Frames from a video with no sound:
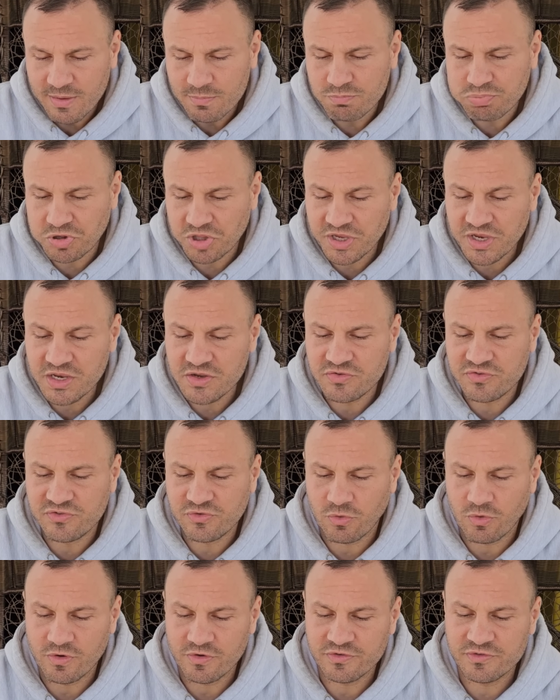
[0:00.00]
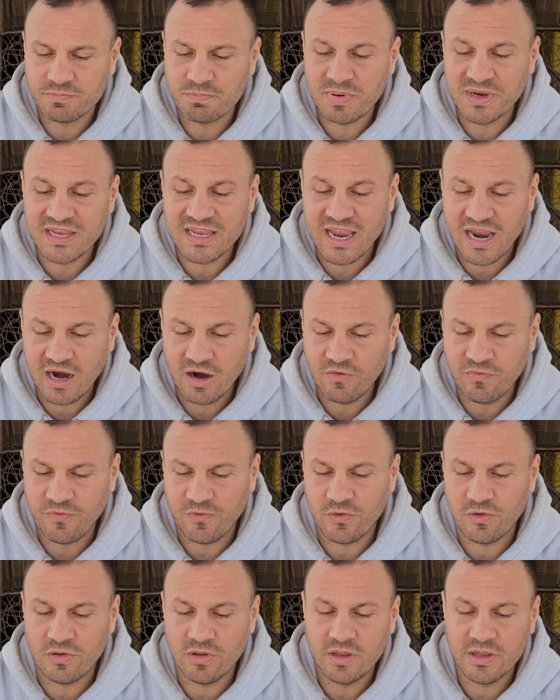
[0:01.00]
Please, George, be
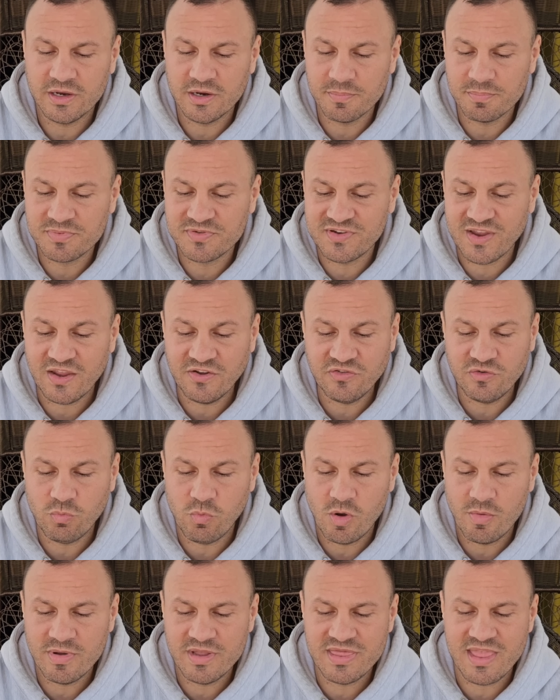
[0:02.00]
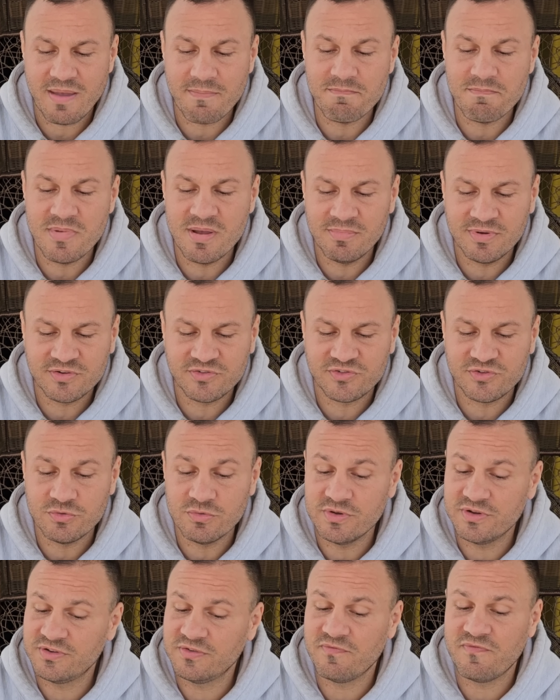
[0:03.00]
careful. An obsessed woman that mimics
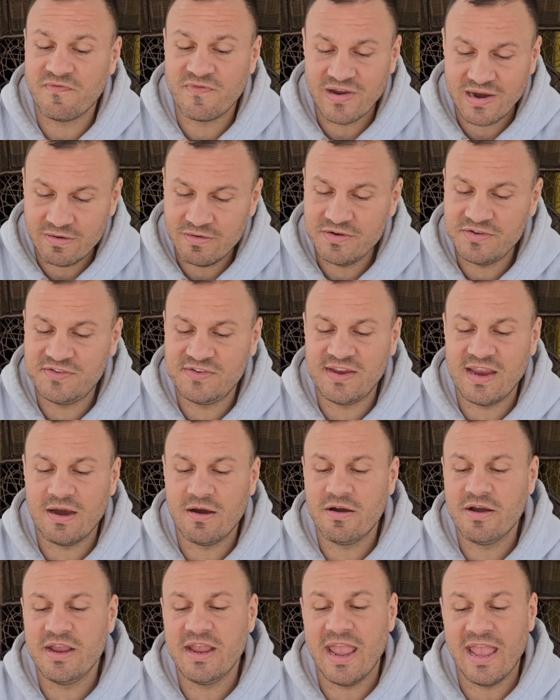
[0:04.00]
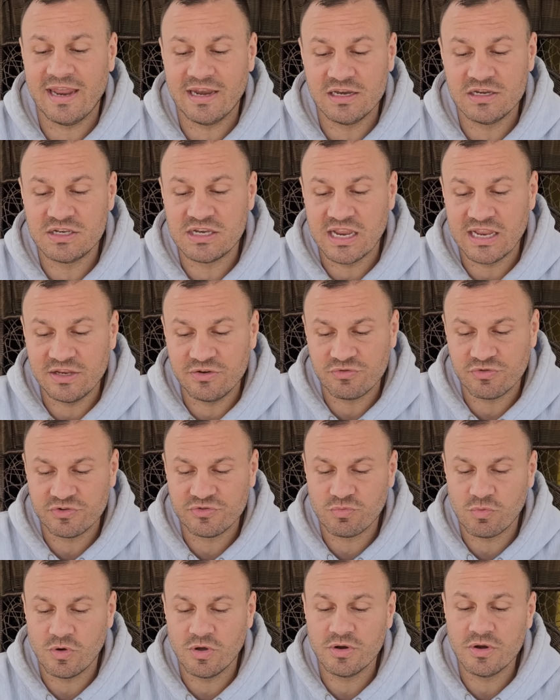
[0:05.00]
you is very scary and a
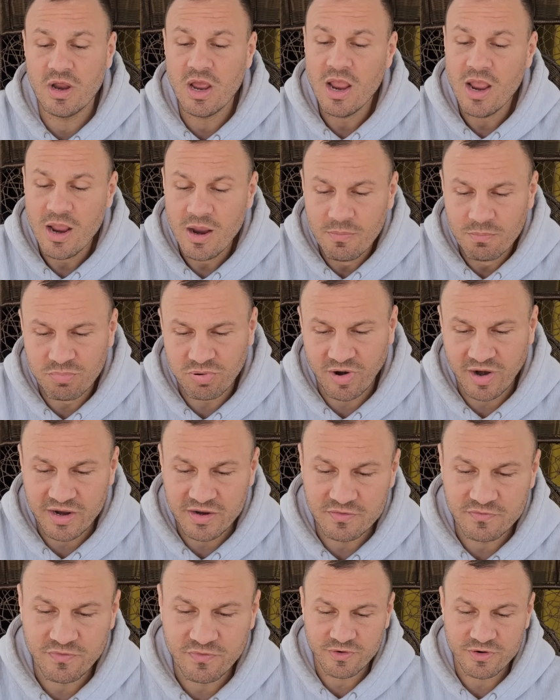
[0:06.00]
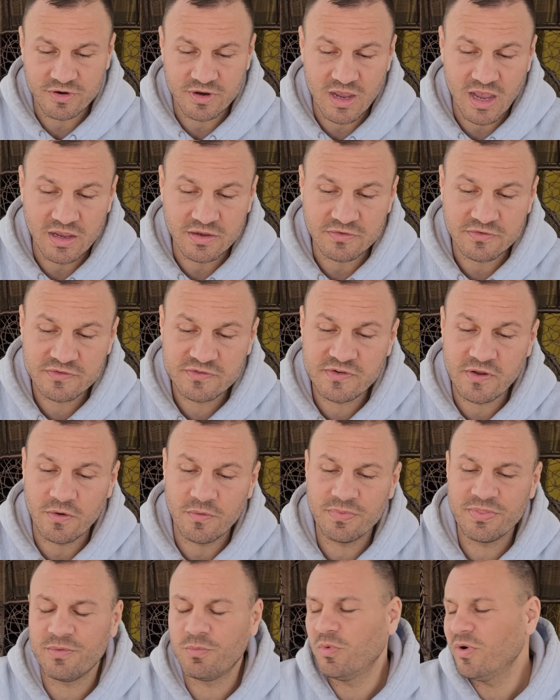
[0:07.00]
dangerous one. Praying you guys.
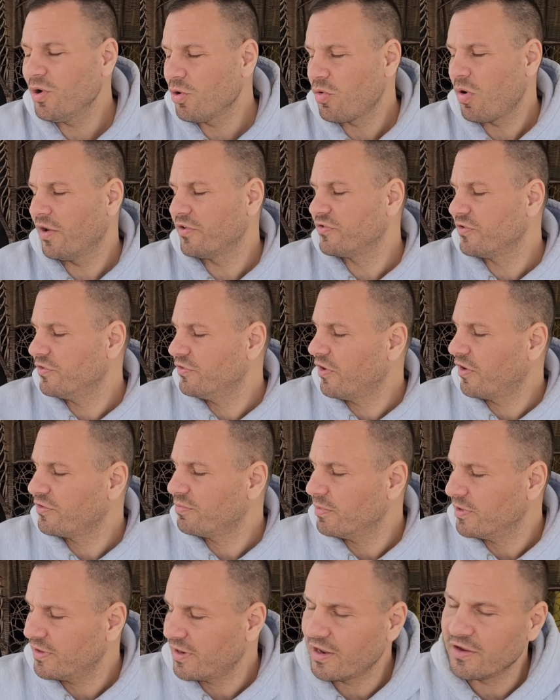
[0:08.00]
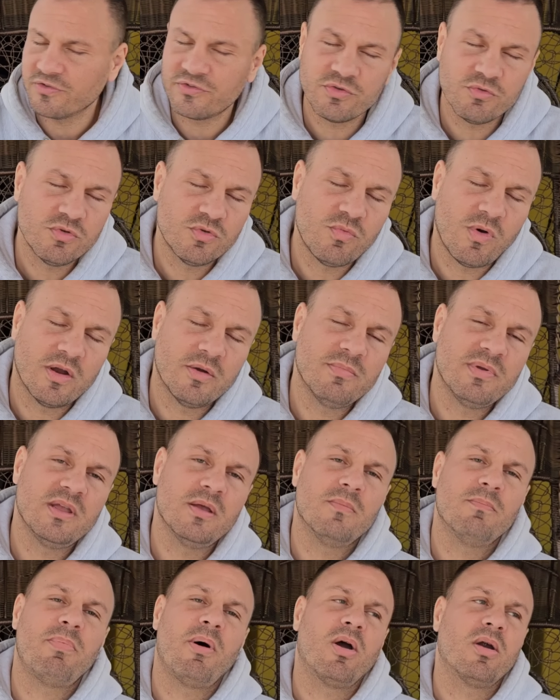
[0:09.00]
So, the real question, Judgment Day, is who would want to be
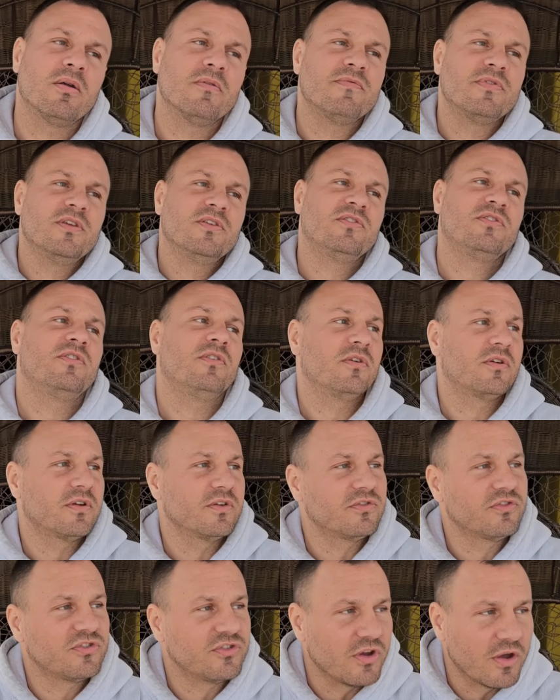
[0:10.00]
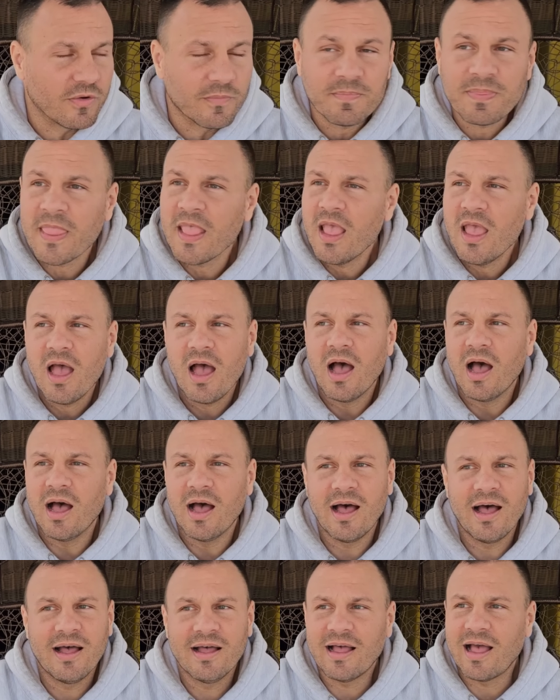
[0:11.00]
a part of this circus show?
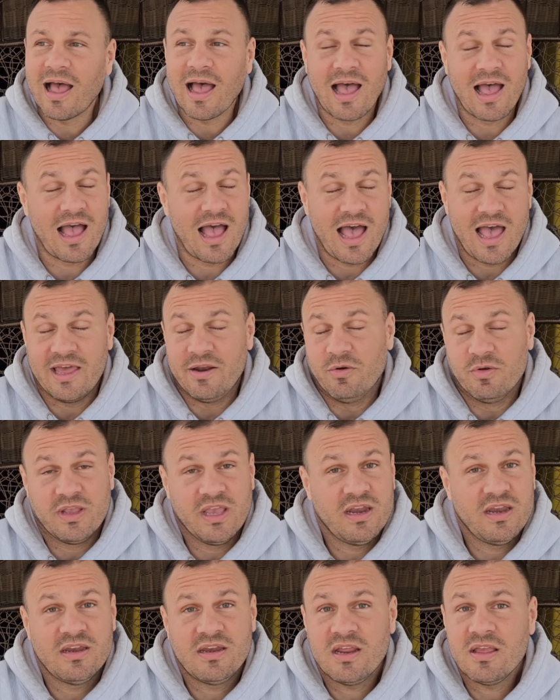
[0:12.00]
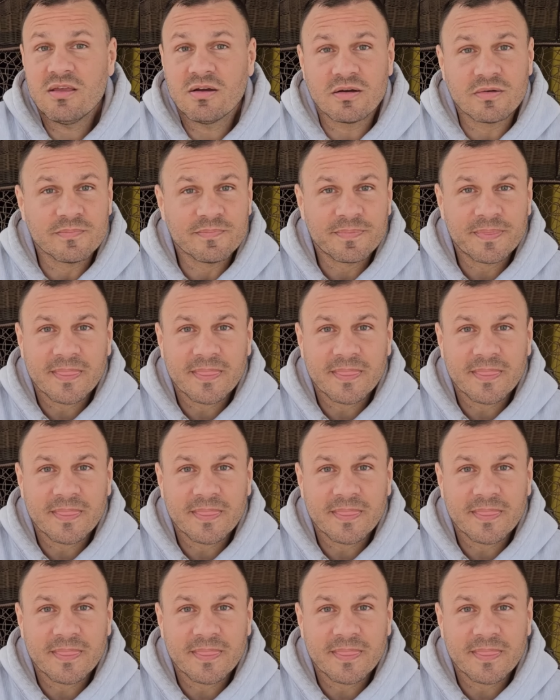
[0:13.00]
Uh, I don't get it either.